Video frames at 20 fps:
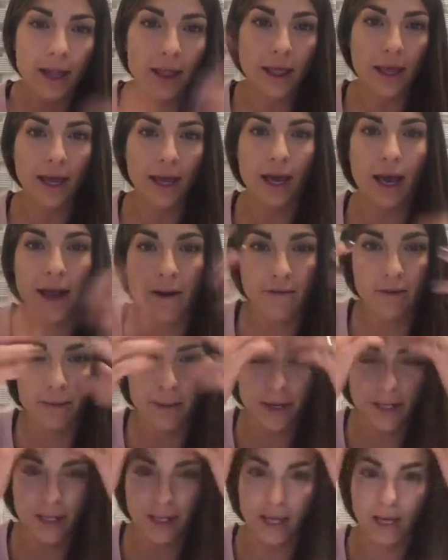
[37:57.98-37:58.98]
like
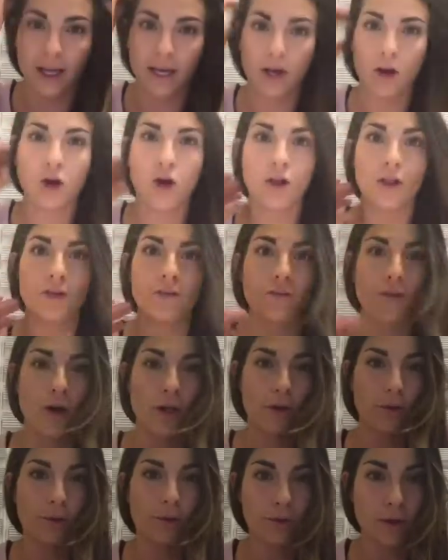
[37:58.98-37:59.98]
everybody that like all
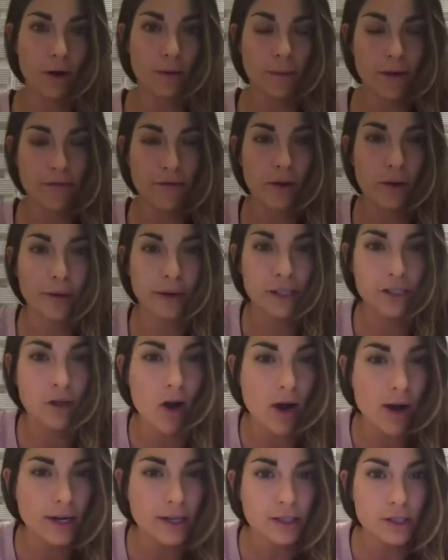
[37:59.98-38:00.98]
my following is
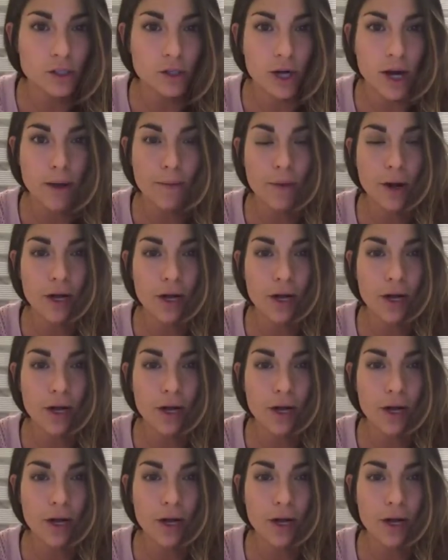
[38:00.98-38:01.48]
on Instagram.